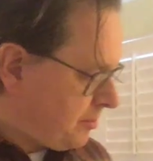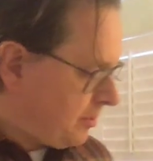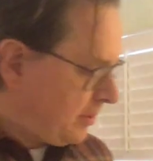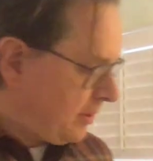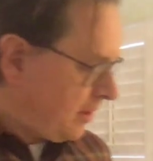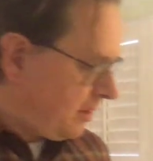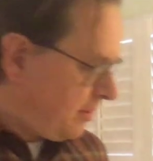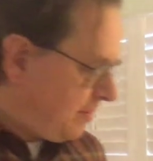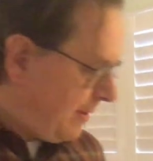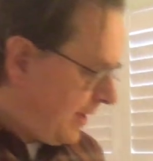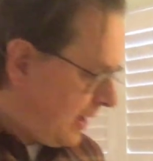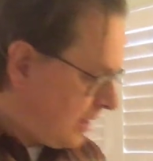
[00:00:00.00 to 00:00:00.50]

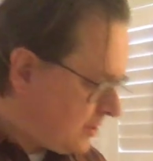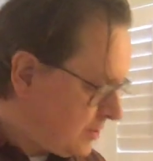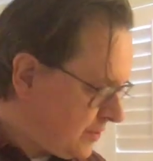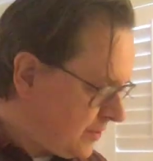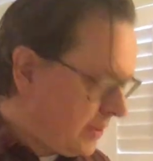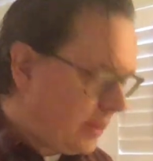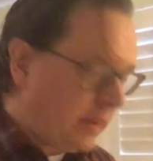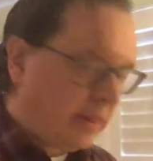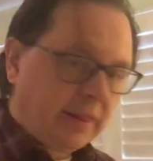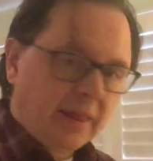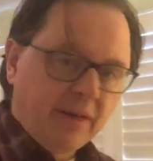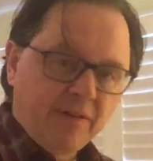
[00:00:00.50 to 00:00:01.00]
middle of the page.
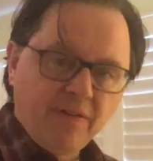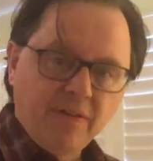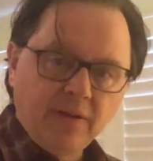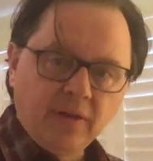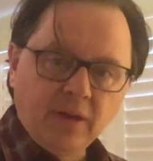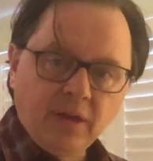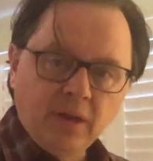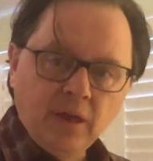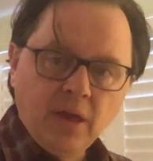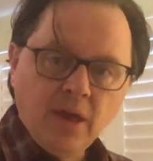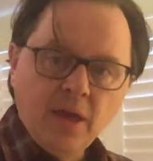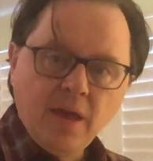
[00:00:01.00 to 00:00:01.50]
The
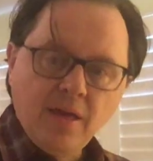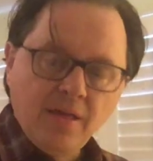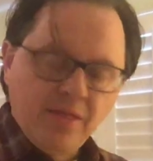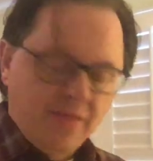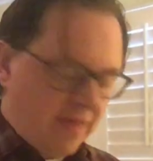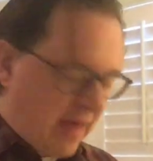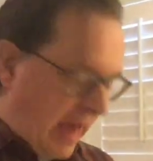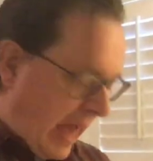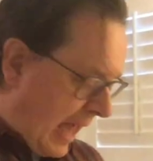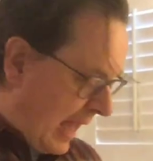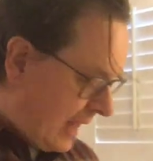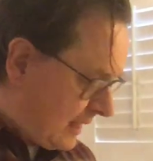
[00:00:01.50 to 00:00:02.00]
living
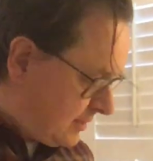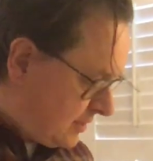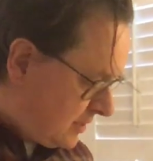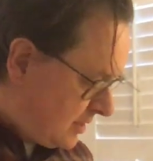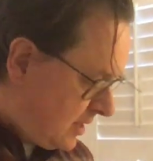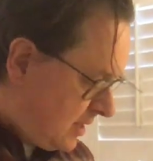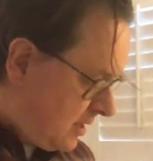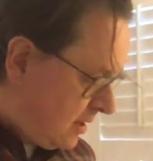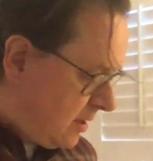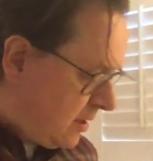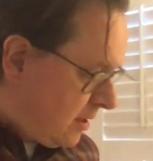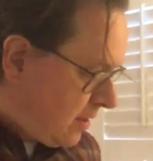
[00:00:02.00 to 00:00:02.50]
that
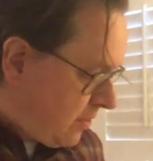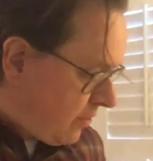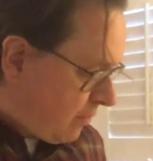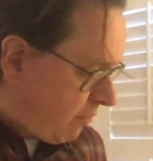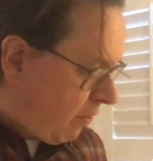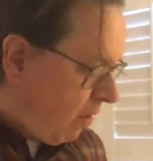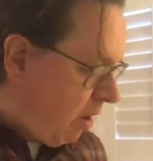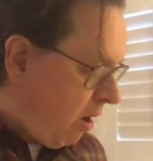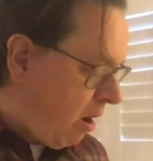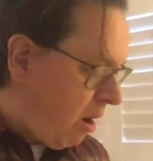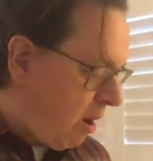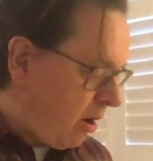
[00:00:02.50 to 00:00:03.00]

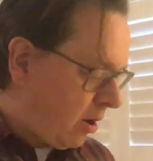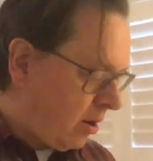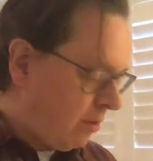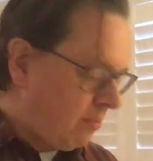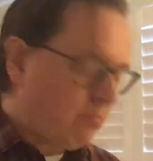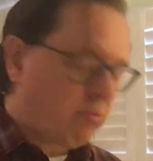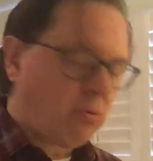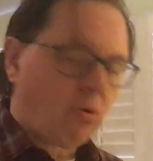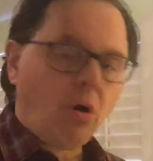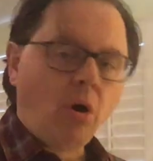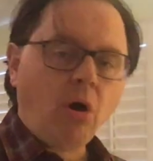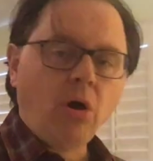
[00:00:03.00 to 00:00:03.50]
throng
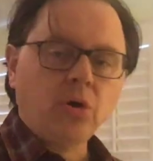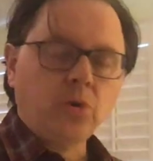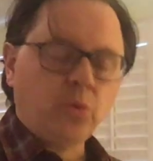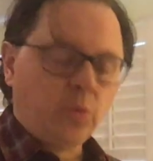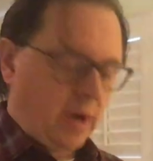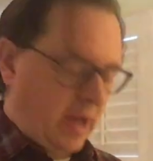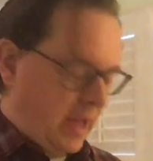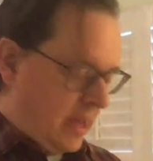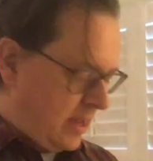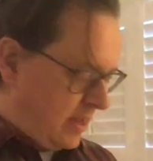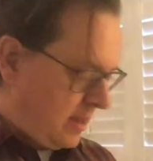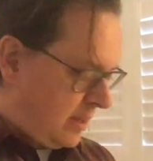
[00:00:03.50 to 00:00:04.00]

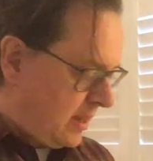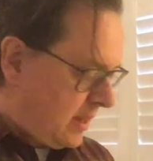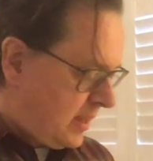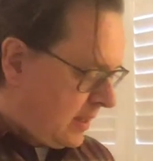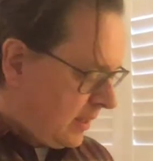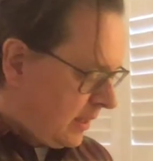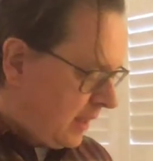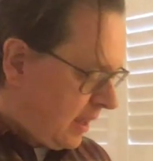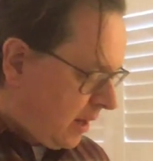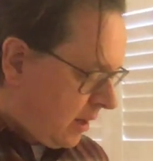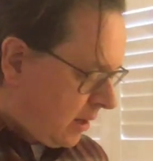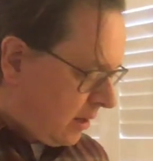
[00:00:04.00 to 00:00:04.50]
Broadway
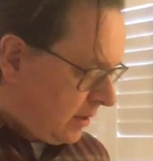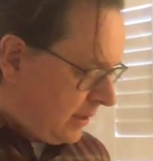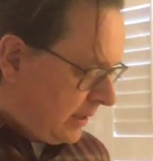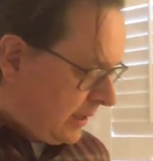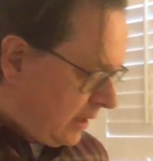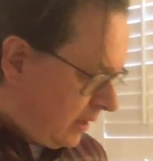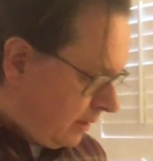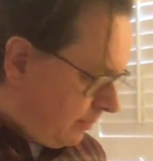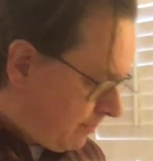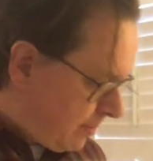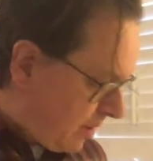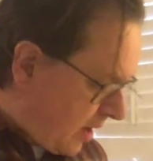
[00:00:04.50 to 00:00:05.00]
cared
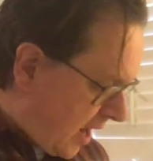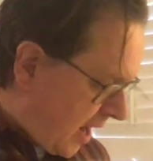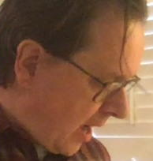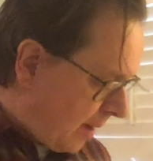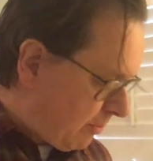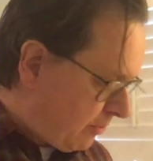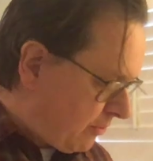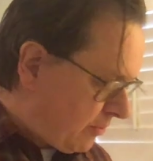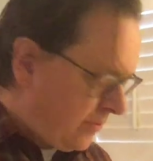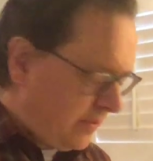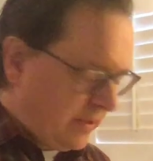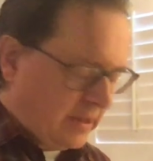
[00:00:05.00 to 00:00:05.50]
little,
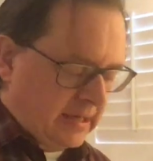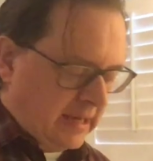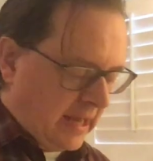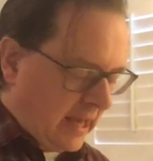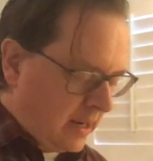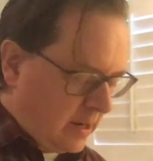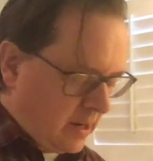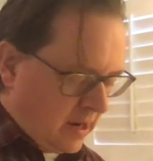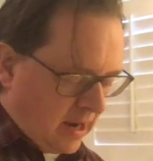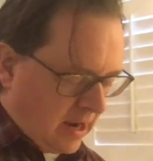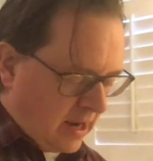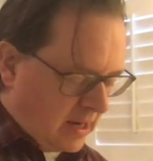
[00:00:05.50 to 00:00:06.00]
perhaps, for the
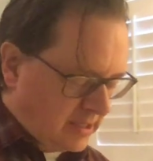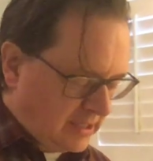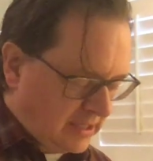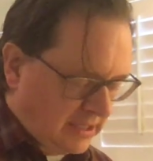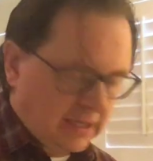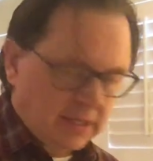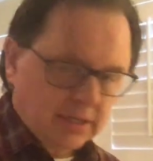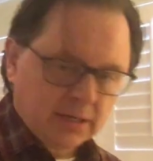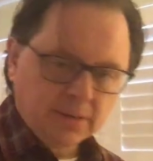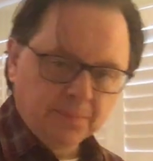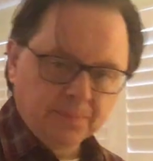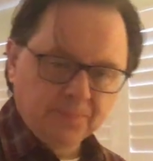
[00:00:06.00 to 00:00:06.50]
dead at
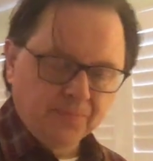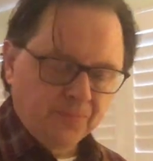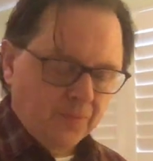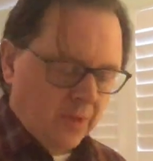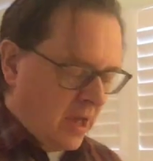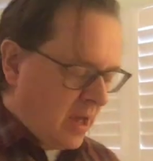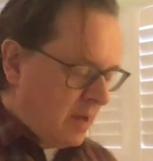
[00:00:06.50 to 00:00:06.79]
Antietam.